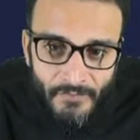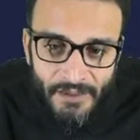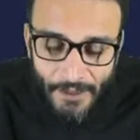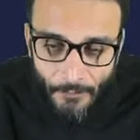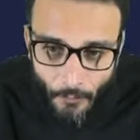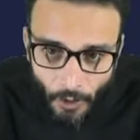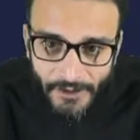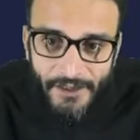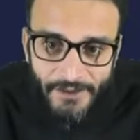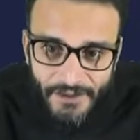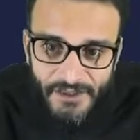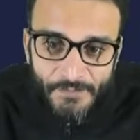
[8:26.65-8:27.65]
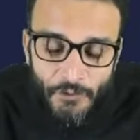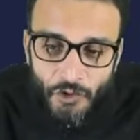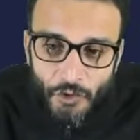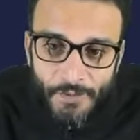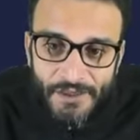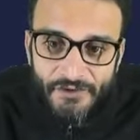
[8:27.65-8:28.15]
They want their dispute
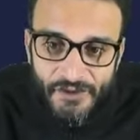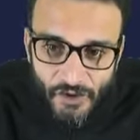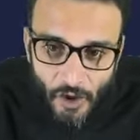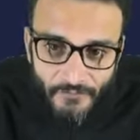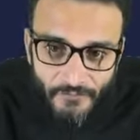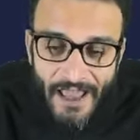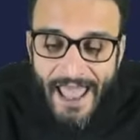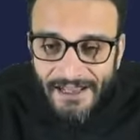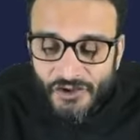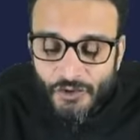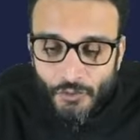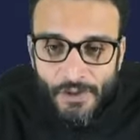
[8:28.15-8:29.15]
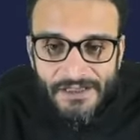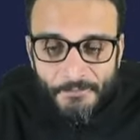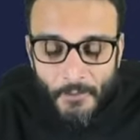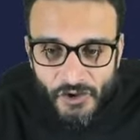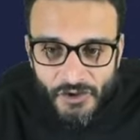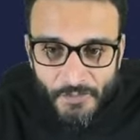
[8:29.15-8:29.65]
to be resolved as soon as
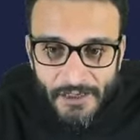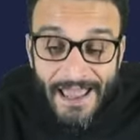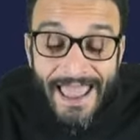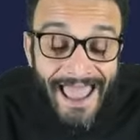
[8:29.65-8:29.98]
possible.